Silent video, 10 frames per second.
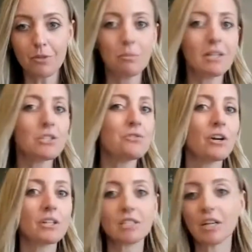because you've
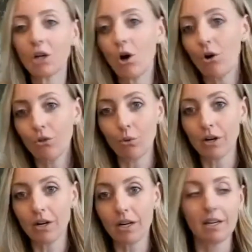already done all the
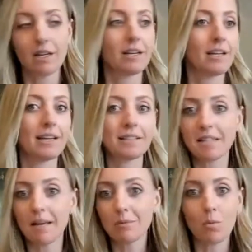work in
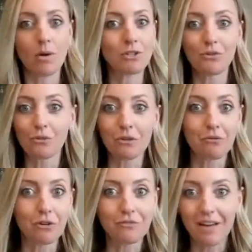steps 1, 2, 3,
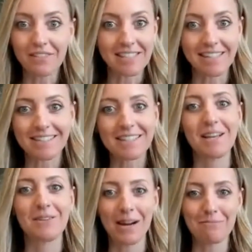4, 5, and 6,
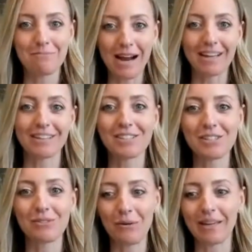right? Prior
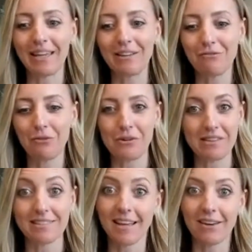to going in for the
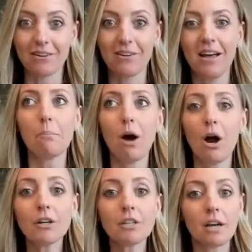sale.
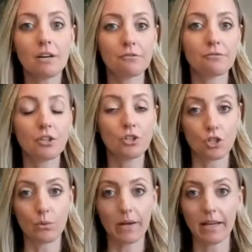Part of
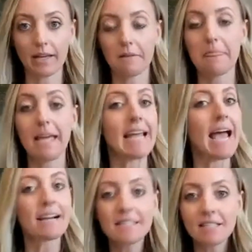doing an
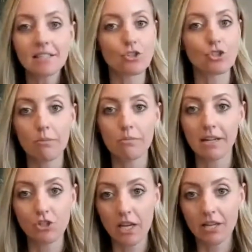excellent job in
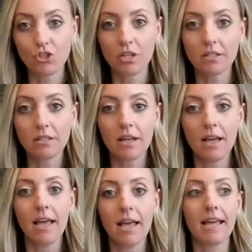education
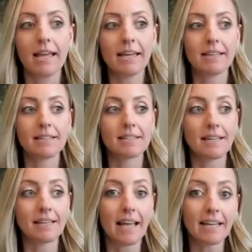is
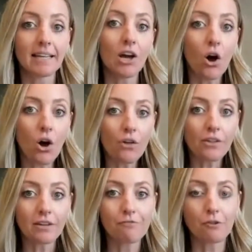getting all
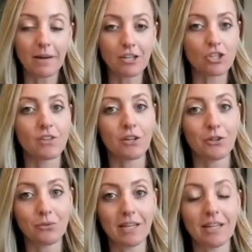the information that
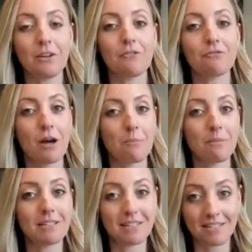you need
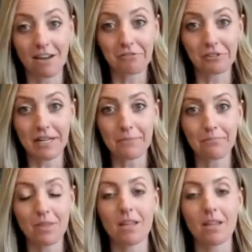from discovery.